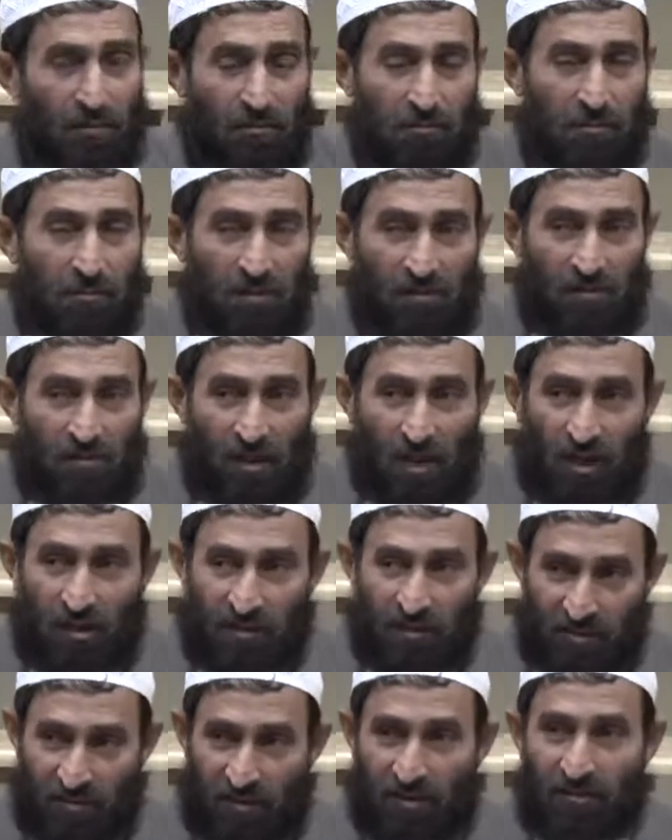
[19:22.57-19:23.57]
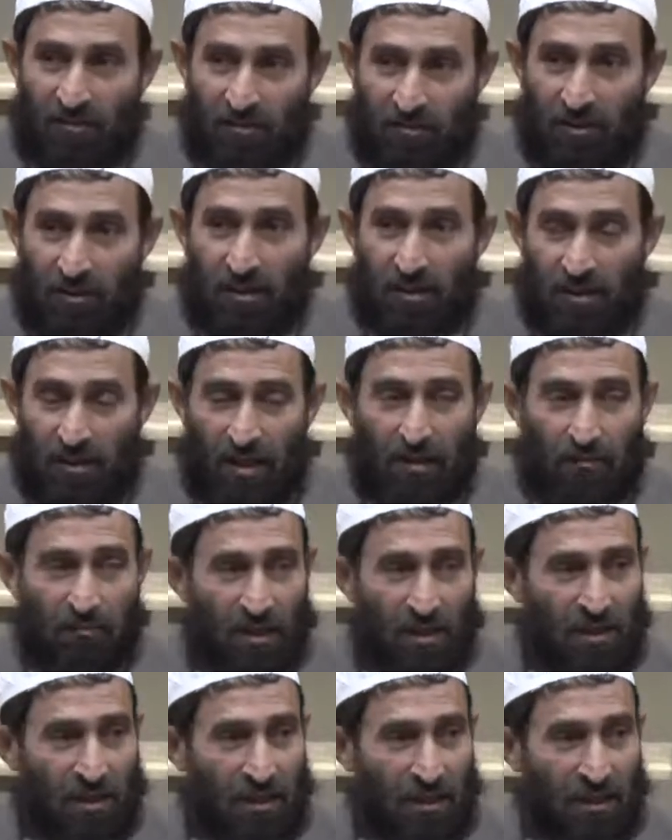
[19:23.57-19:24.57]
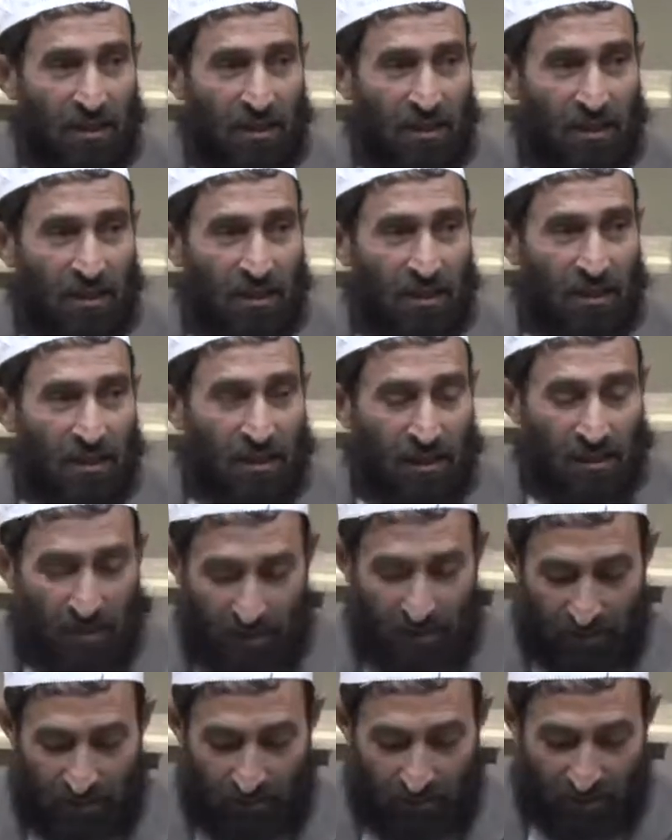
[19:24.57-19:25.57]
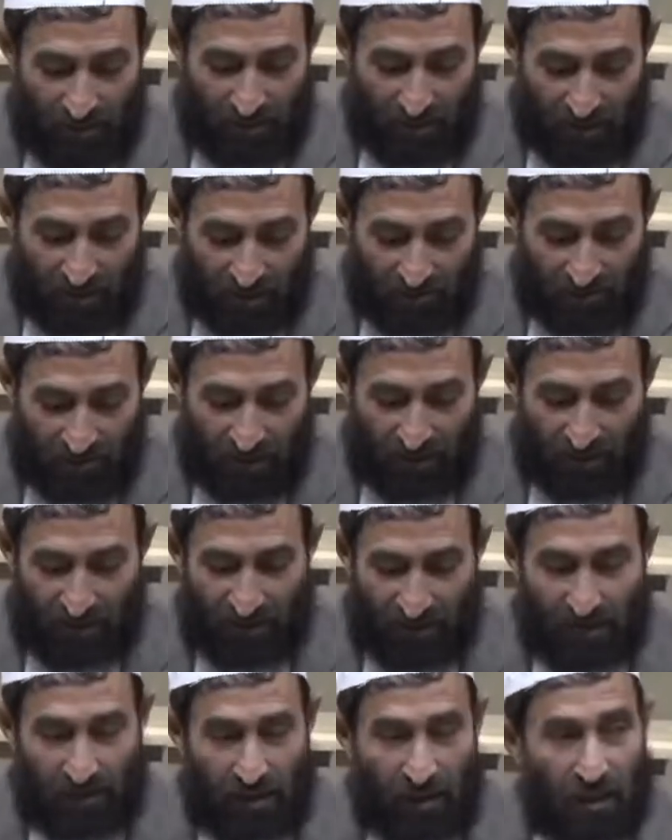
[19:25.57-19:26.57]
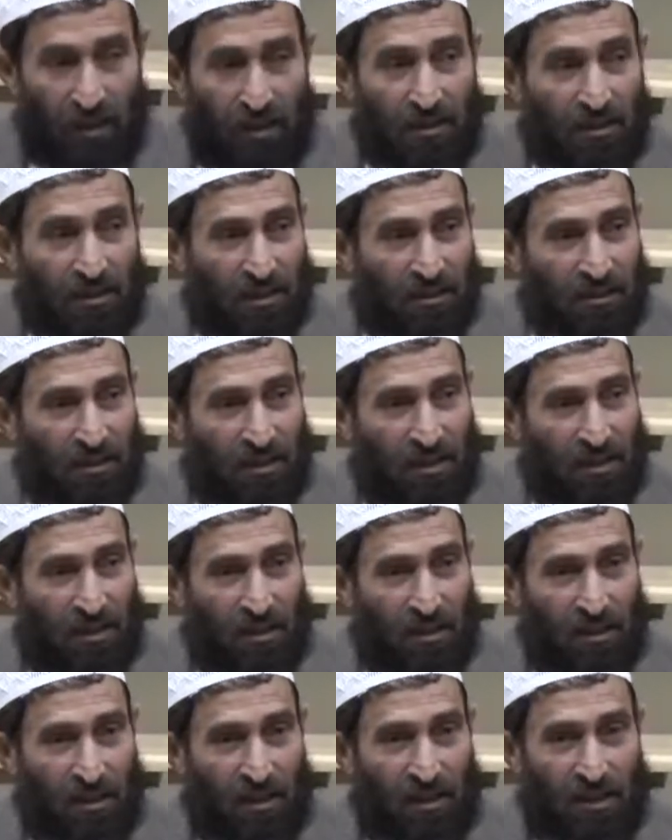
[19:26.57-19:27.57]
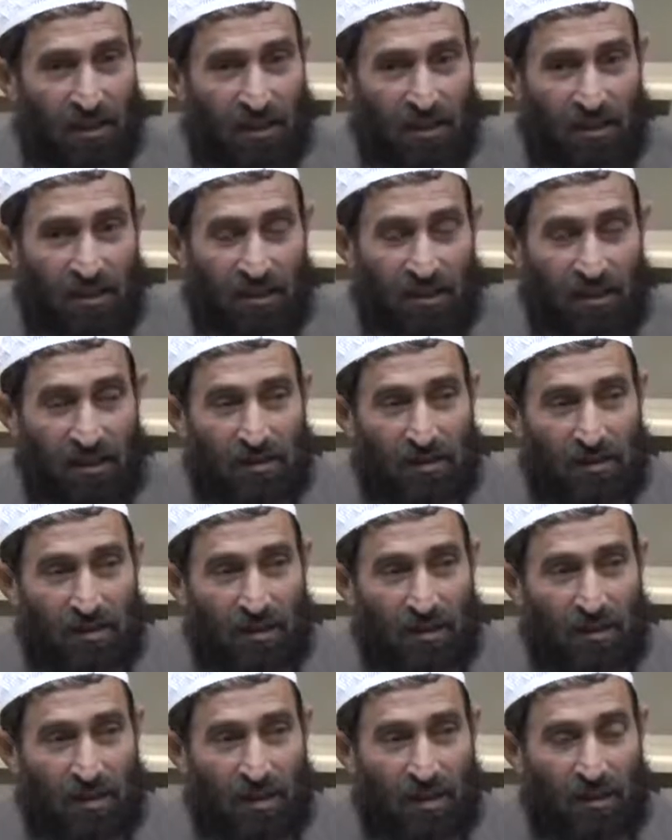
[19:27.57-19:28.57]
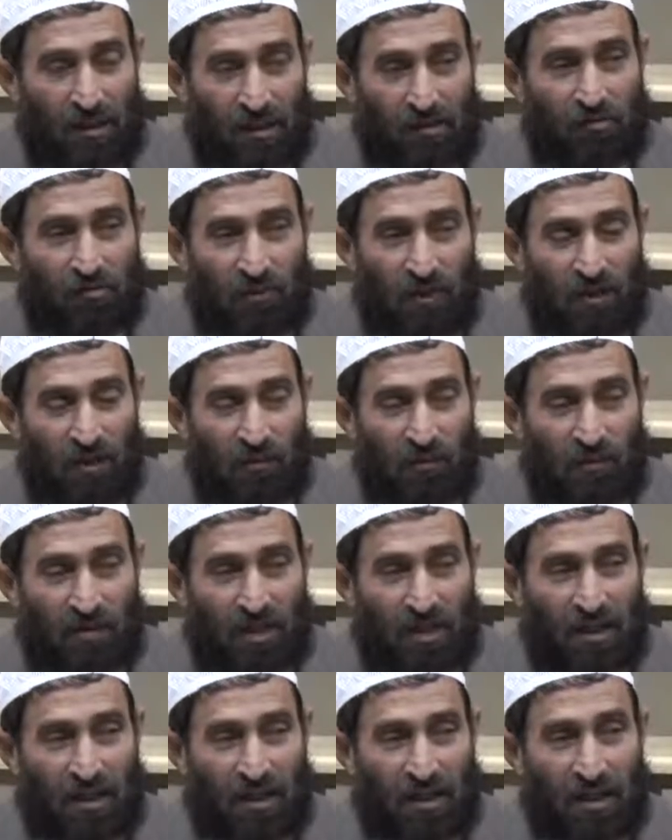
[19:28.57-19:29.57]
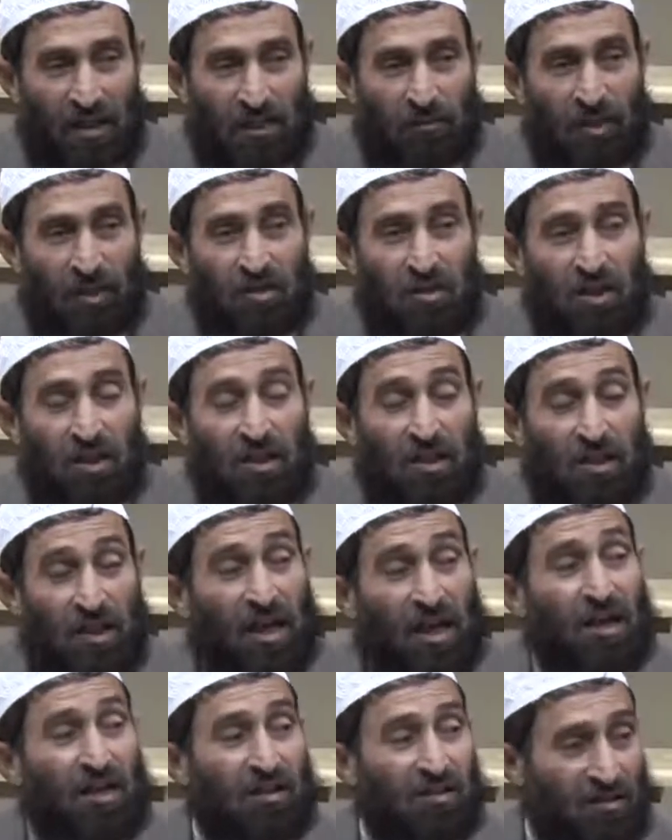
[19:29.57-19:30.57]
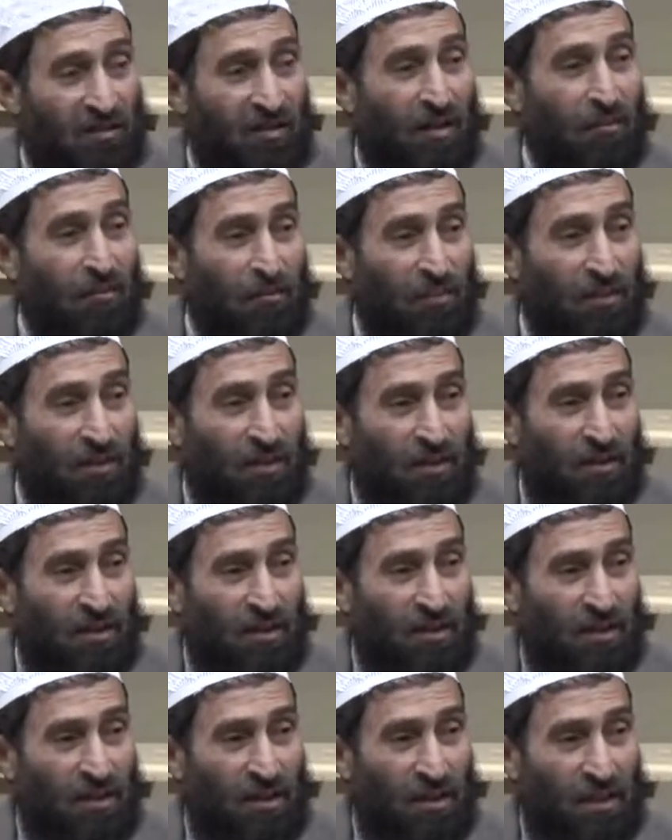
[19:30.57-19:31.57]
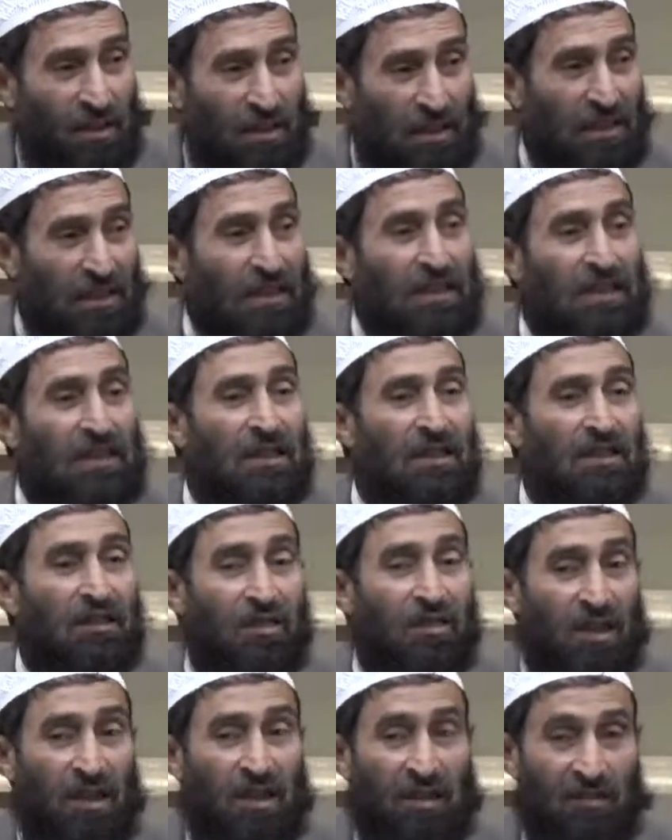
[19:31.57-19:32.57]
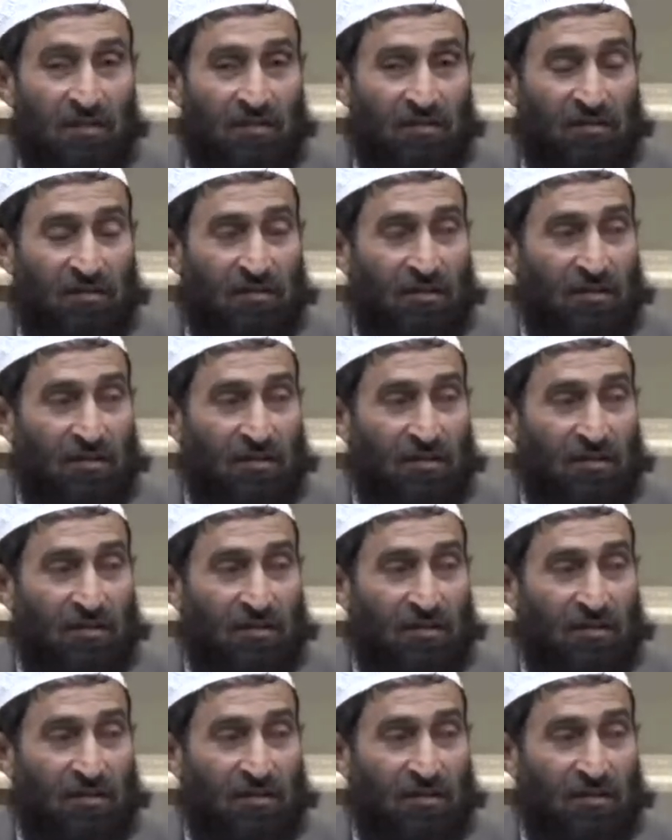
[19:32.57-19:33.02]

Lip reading: It's not necessarily that meaning. The meaning is that akhlada, that Allah subhanahu wa ta'ala, He mentioned yahsab. He thinks.